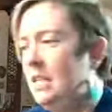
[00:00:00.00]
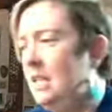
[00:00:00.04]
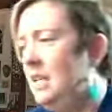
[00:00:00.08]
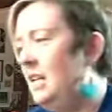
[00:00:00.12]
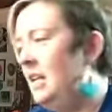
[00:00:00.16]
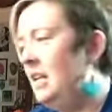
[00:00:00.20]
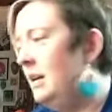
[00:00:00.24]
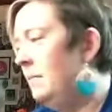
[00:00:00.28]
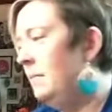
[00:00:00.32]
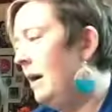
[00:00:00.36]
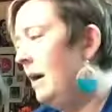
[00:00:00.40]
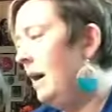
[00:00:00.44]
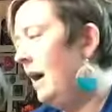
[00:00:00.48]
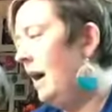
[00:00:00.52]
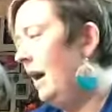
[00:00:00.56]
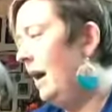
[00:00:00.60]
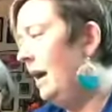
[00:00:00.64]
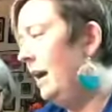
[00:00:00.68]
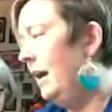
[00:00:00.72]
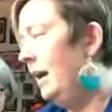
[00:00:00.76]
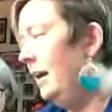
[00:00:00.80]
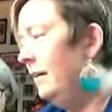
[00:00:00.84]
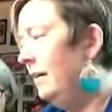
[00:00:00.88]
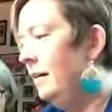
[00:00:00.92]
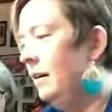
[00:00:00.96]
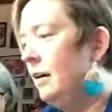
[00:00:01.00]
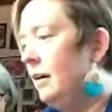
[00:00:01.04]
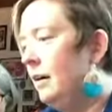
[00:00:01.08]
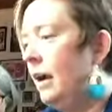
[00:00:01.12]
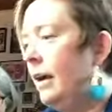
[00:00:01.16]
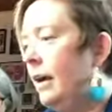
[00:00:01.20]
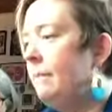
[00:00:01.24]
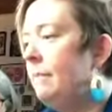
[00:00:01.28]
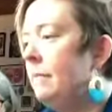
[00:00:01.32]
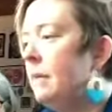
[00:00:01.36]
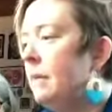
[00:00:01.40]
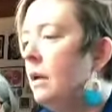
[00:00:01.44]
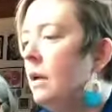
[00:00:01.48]
TMI.
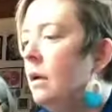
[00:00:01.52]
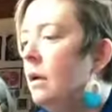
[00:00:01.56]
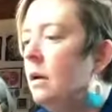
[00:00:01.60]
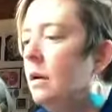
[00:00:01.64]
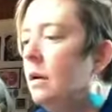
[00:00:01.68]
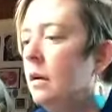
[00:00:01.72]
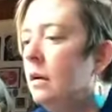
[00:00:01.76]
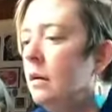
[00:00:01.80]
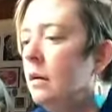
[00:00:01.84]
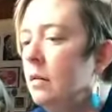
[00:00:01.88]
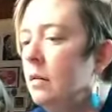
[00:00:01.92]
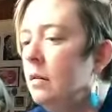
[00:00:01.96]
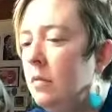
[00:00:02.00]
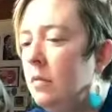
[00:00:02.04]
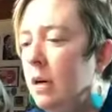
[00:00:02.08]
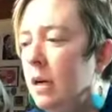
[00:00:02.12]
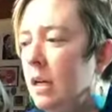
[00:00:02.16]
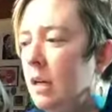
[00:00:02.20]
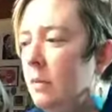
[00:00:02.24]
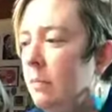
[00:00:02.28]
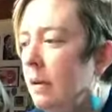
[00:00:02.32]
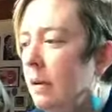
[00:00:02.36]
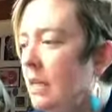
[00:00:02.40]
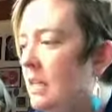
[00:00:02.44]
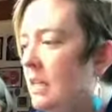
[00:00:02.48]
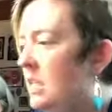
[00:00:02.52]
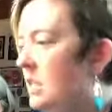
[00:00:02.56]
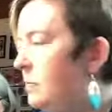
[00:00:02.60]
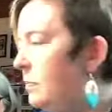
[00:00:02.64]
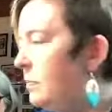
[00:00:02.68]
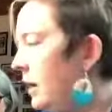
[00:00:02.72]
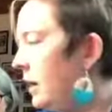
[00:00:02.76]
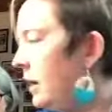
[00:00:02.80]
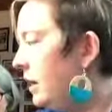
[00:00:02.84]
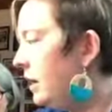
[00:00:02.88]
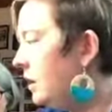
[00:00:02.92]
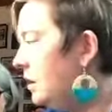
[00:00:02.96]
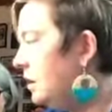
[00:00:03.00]
Okay. Where did my
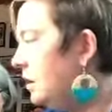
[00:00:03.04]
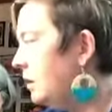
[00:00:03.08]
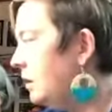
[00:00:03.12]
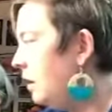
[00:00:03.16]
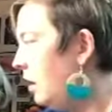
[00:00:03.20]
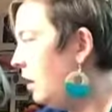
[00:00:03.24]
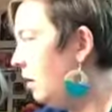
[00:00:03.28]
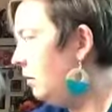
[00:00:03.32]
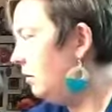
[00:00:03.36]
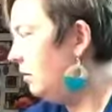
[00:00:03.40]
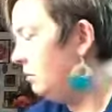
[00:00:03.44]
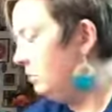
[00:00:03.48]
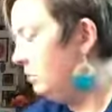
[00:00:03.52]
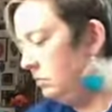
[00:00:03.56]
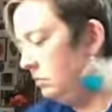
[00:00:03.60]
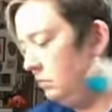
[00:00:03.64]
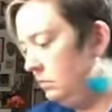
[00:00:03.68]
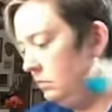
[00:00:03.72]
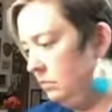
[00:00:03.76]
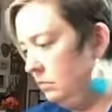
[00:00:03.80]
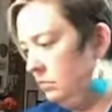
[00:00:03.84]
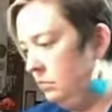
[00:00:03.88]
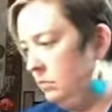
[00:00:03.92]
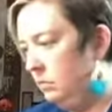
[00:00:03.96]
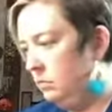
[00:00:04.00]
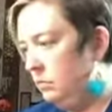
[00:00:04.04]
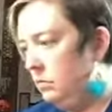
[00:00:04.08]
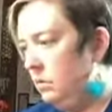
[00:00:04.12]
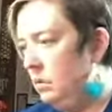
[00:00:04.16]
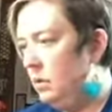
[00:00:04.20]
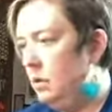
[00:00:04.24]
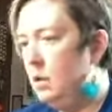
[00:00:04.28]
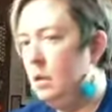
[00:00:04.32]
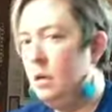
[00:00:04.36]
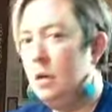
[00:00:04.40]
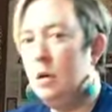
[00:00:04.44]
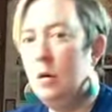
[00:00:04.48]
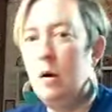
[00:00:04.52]
sprayer go?
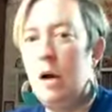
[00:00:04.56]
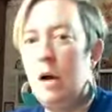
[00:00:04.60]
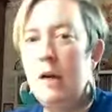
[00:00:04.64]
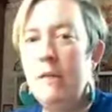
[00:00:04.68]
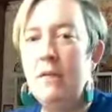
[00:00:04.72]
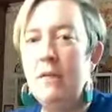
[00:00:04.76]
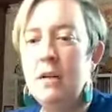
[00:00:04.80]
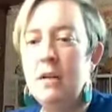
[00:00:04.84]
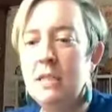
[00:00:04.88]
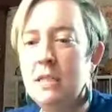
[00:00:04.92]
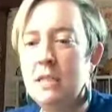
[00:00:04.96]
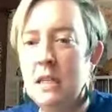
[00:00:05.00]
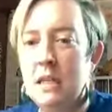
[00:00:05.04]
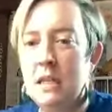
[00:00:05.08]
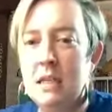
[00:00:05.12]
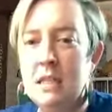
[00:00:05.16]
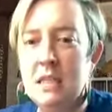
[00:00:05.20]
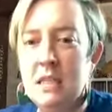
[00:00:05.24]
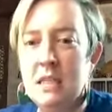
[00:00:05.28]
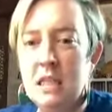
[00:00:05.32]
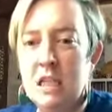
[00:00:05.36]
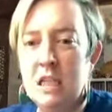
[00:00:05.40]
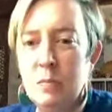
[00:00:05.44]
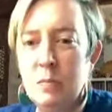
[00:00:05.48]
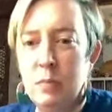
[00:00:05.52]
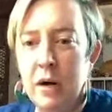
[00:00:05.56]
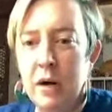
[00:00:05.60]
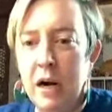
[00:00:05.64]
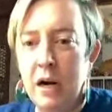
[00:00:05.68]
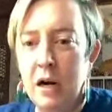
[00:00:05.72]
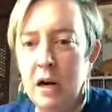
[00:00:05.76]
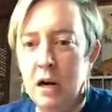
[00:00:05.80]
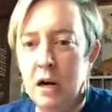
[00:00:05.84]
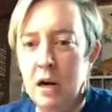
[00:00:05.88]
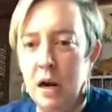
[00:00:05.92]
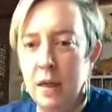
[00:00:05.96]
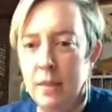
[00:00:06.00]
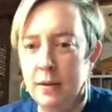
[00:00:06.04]
Whoever sees the
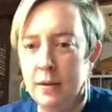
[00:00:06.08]
sprayer on